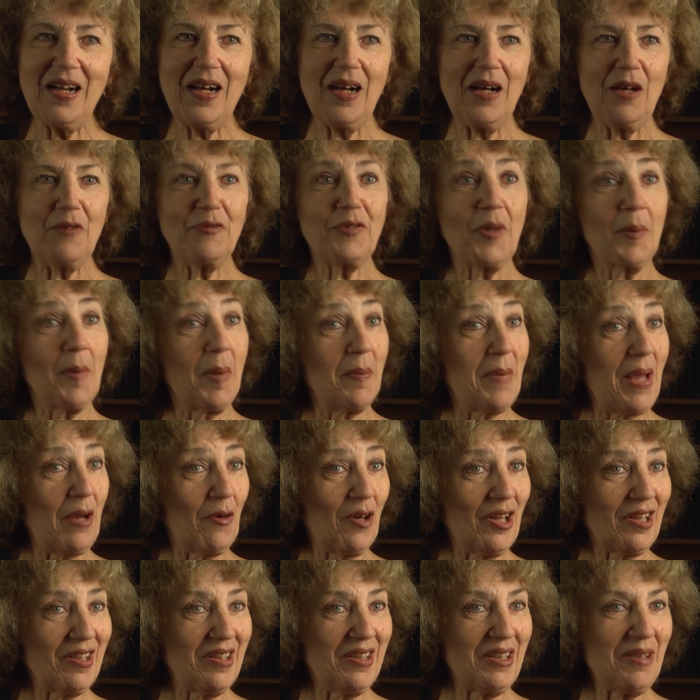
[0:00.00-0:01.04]
uh, from
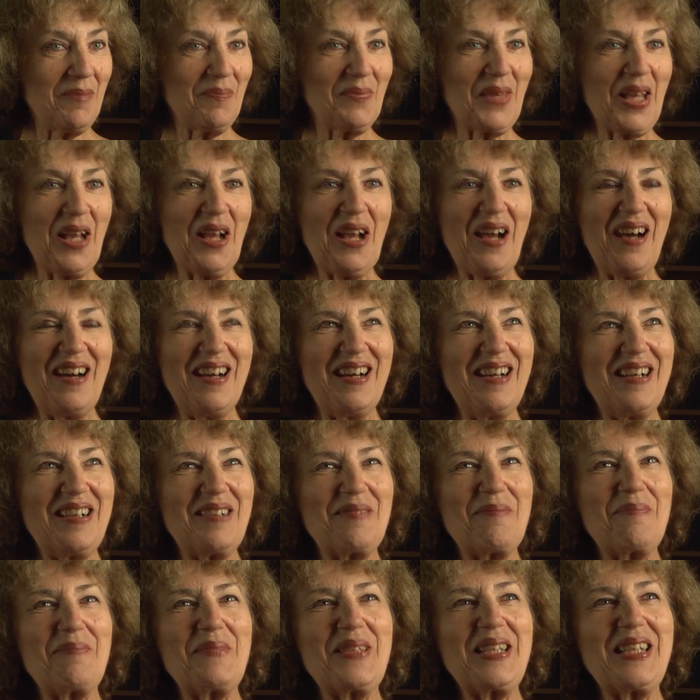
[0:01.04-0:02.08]
America.
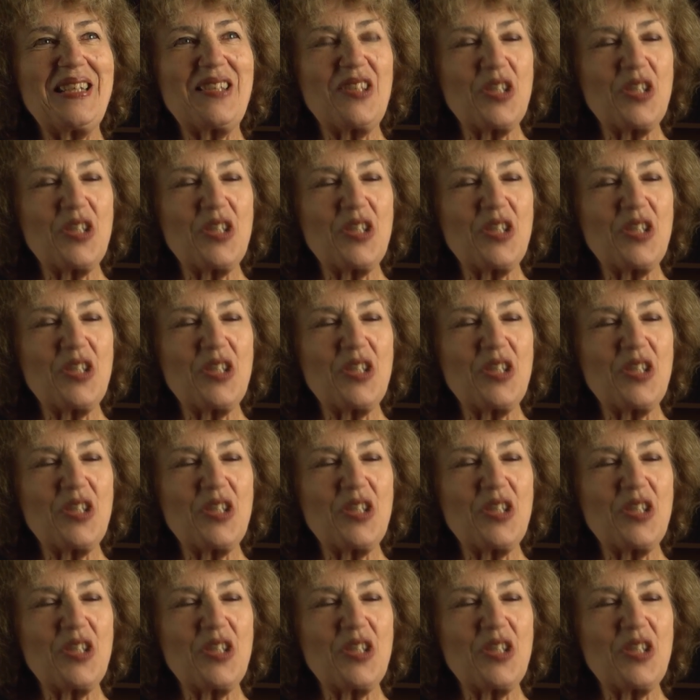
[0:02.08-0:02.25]
Um,